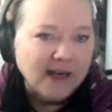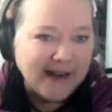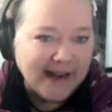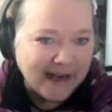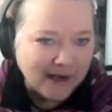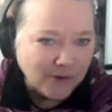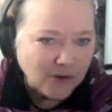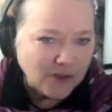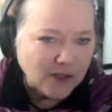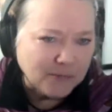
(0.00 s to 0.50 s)

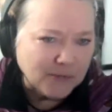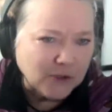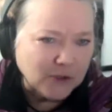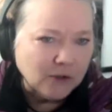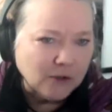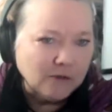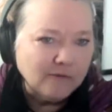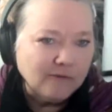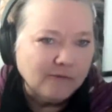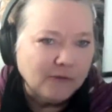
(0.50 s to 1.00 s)

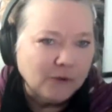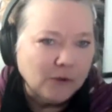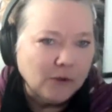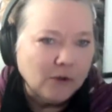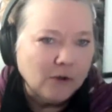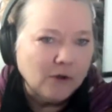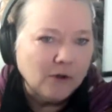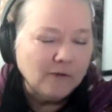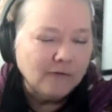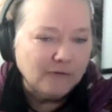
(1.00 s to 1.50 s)
accountable
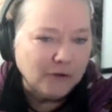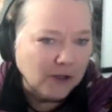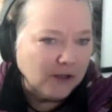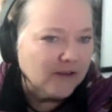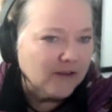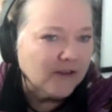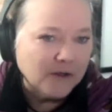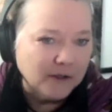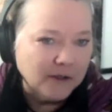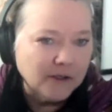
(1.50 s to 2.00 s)
for
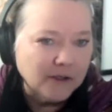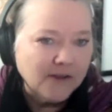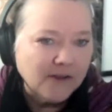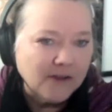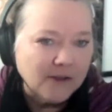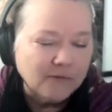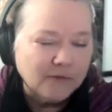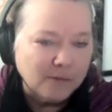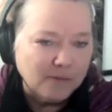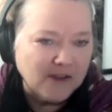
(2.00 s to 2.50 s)
falsehoods
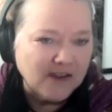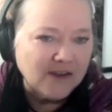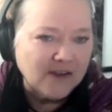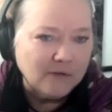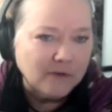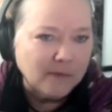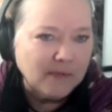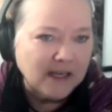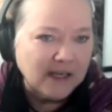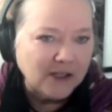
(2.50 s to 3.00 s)
and for
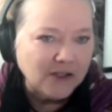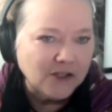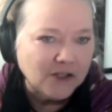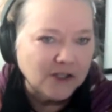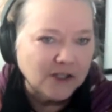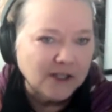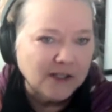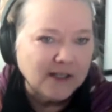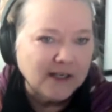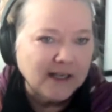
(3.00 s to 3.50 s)

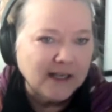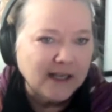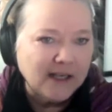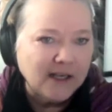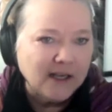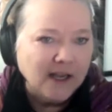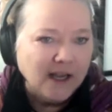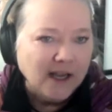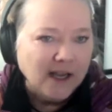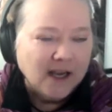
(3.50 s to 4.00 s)
misinformation.
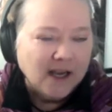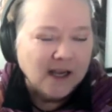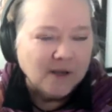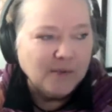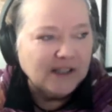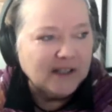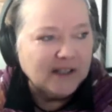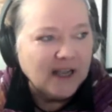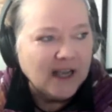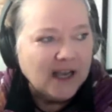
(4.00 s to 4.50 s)
And I mean,
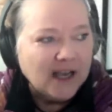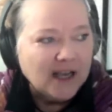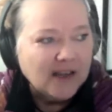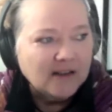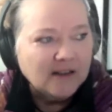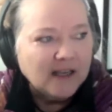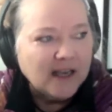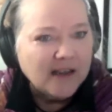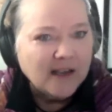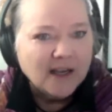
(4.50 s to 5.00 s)
I
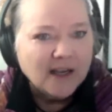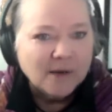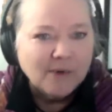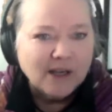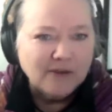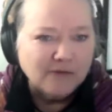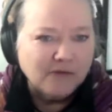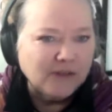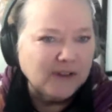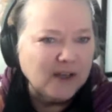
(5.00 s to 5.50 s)
think I
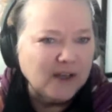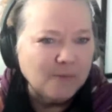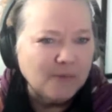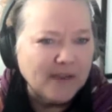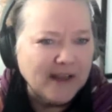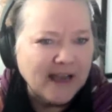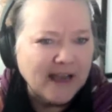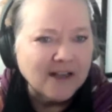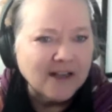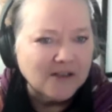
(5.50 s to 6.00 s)
might flip
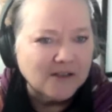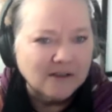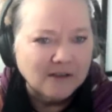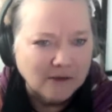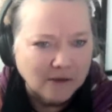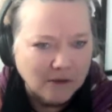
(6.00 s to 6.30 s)
that